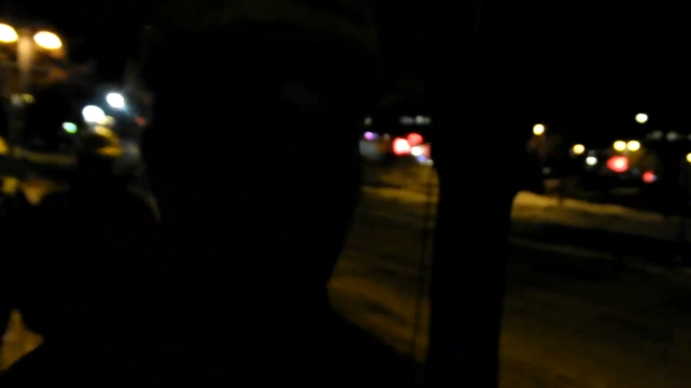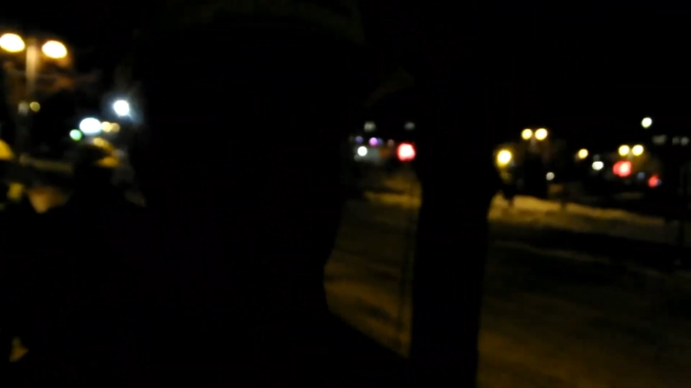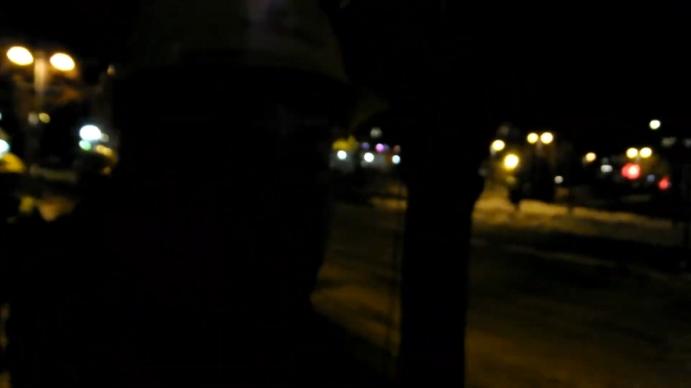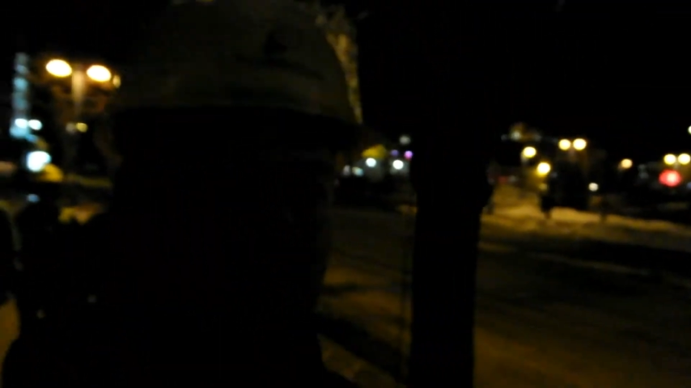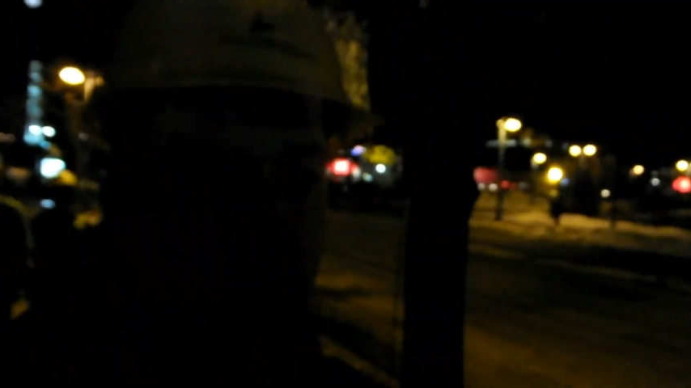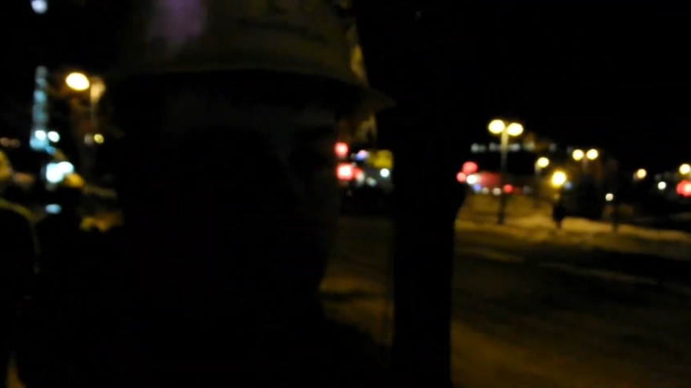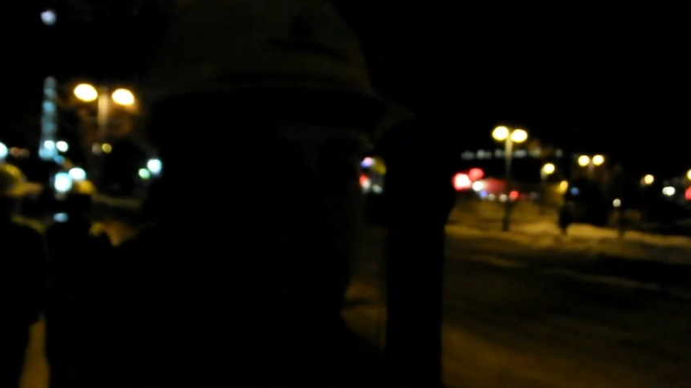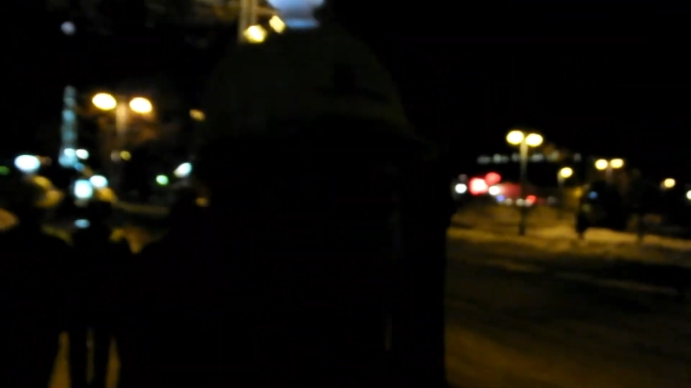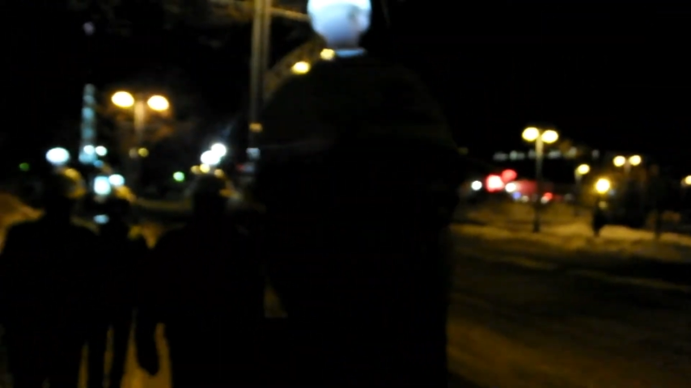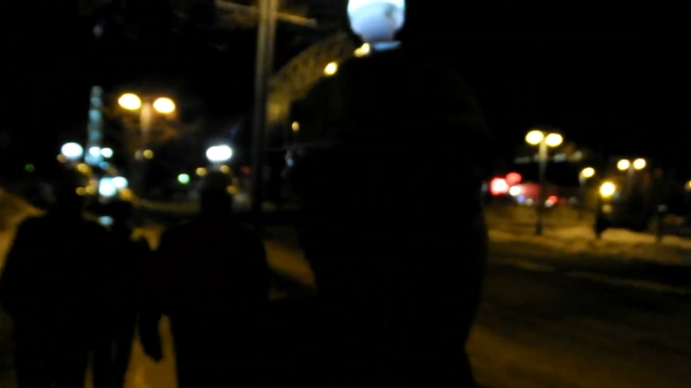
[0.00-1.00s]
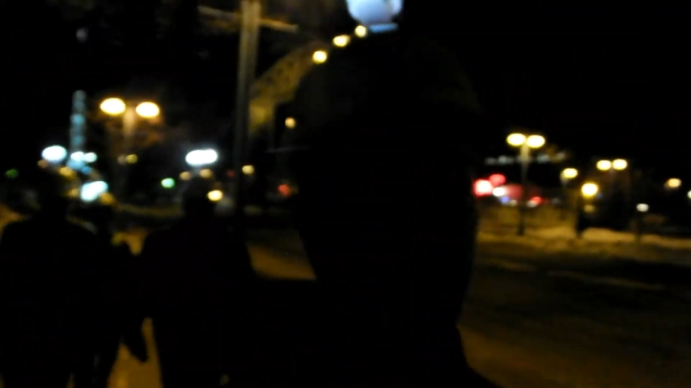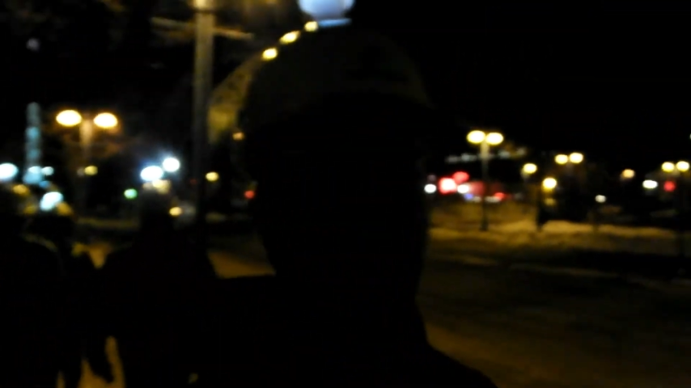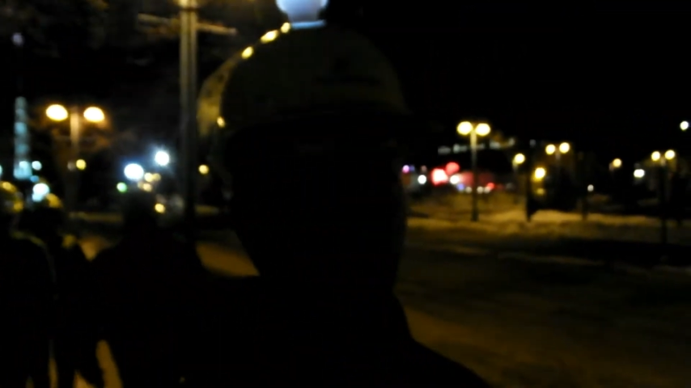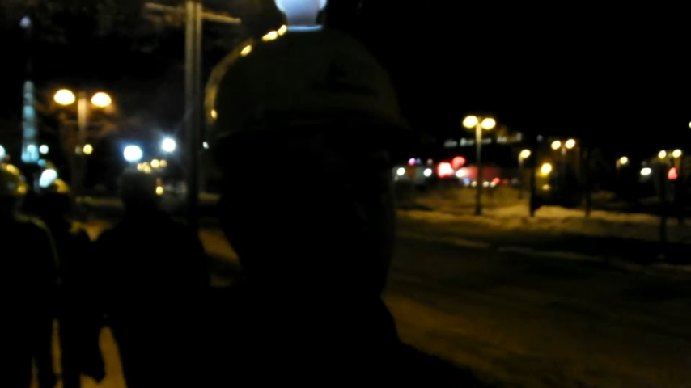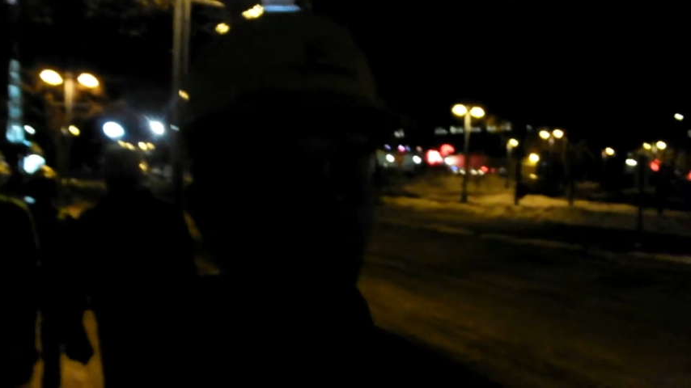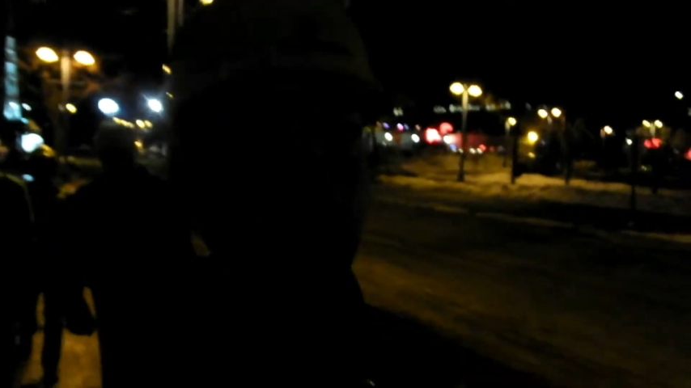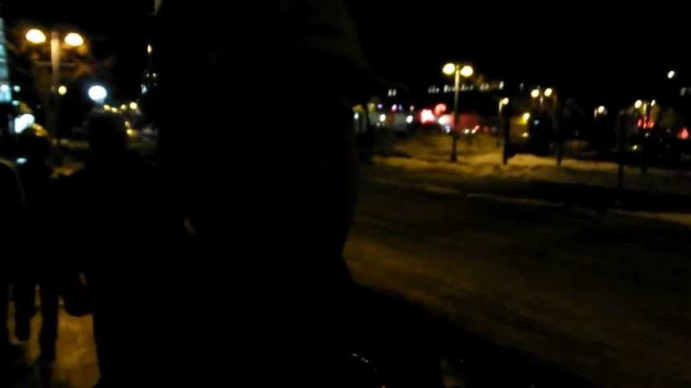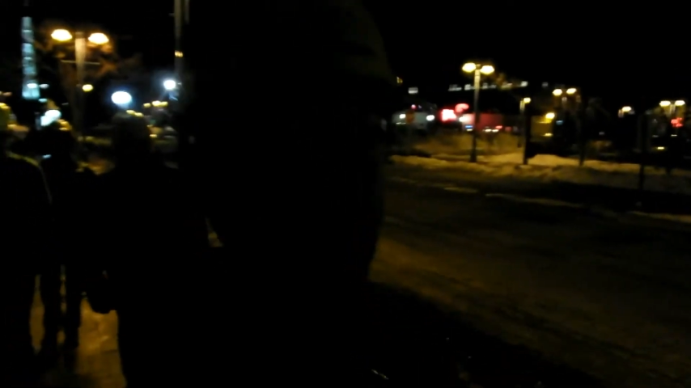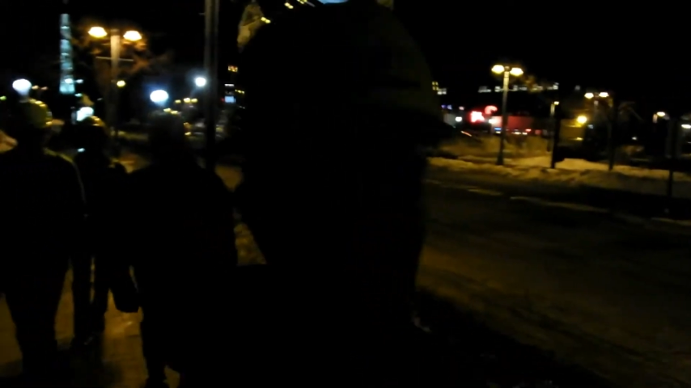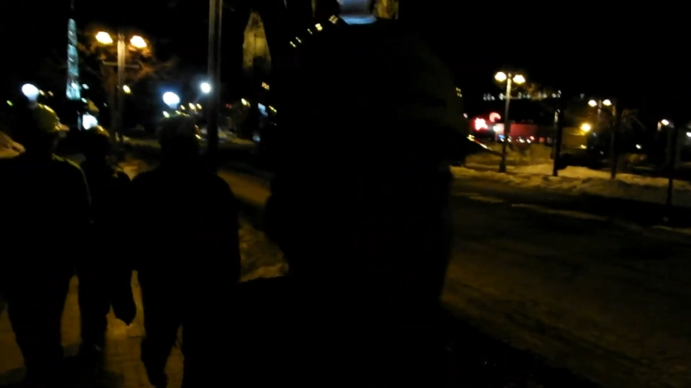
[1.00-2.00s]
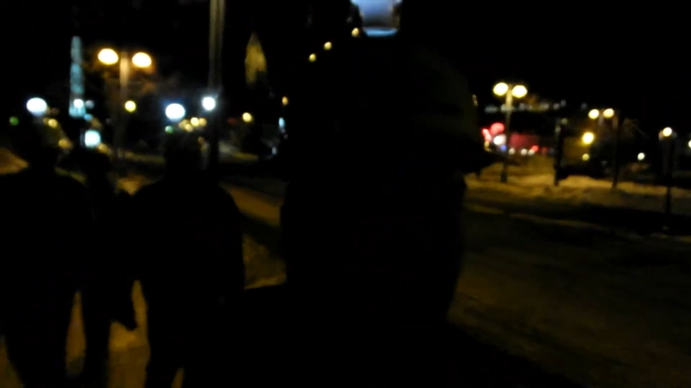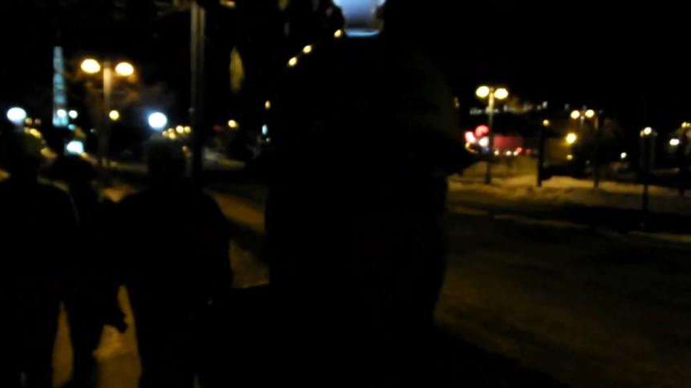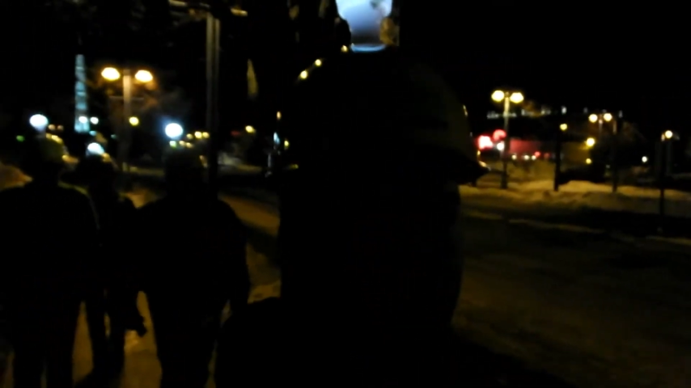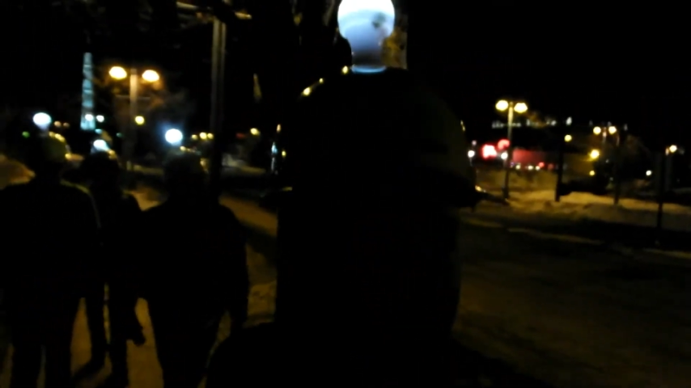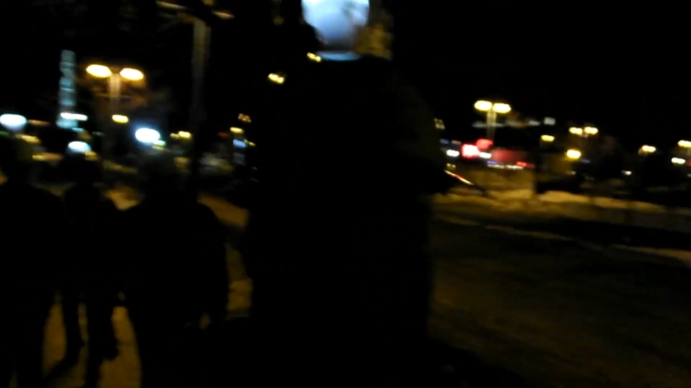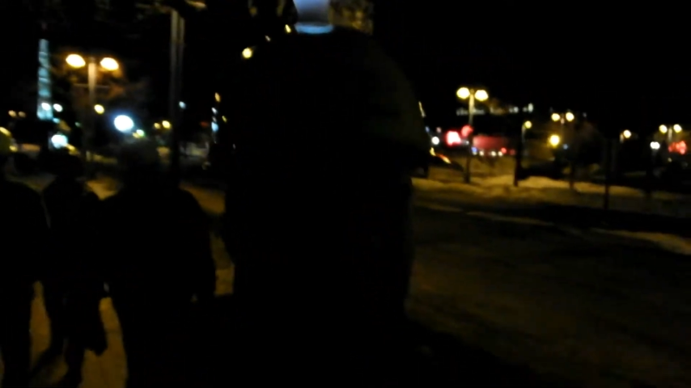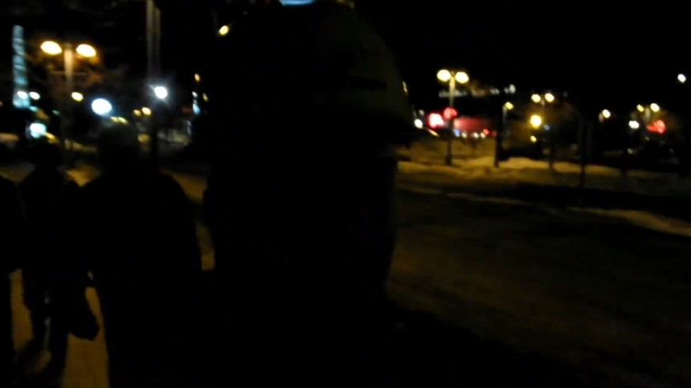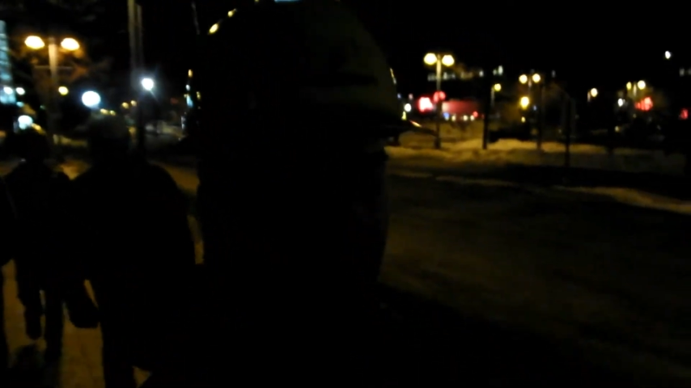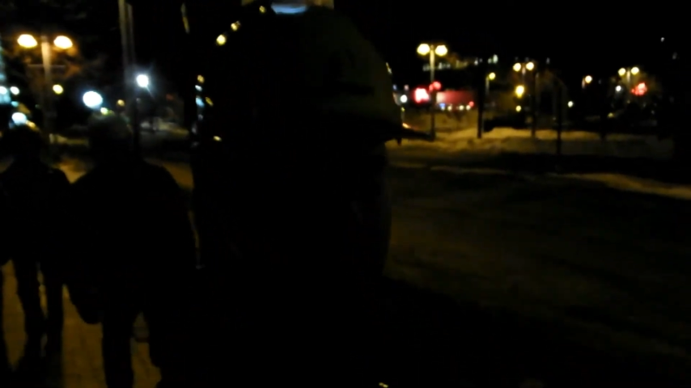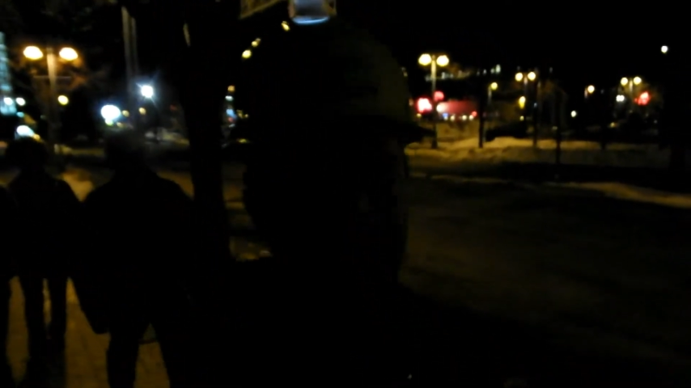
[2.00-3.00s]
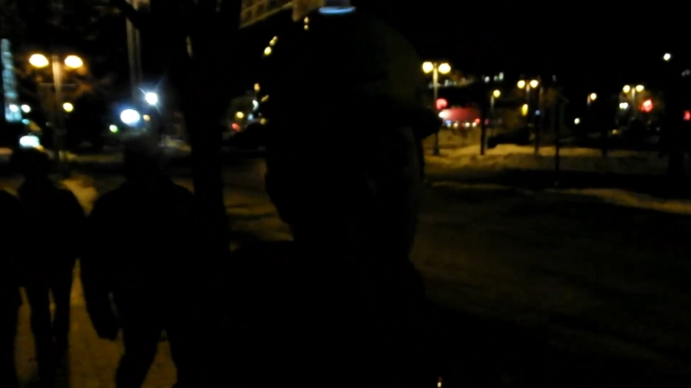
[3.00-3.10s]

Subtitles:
[unreadable: no face in view]